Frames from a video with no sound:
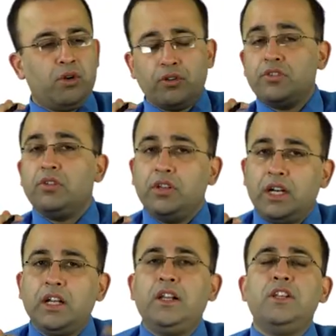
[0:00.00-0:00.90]

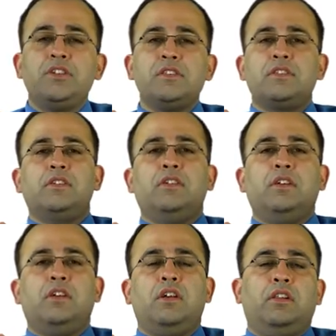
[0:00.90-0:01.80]
osteolytic lesions
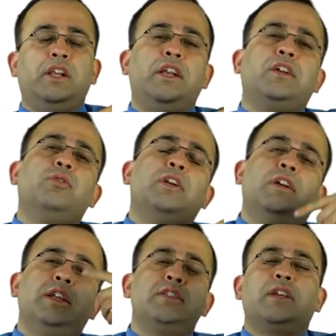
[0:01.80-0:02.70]
leading to
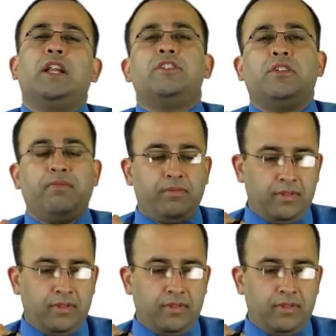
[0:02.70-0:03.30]
increased calcium.